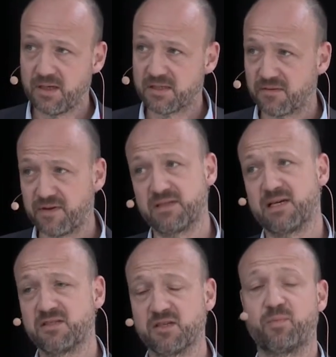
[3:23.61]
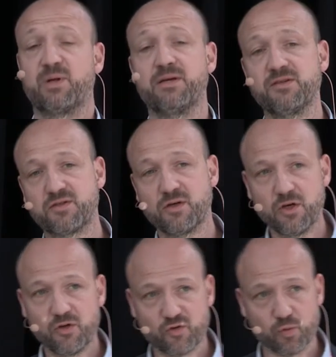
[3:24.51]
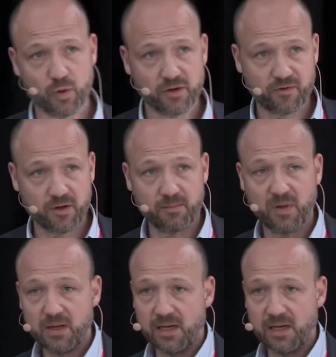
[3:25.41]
it's a fantastic place to work from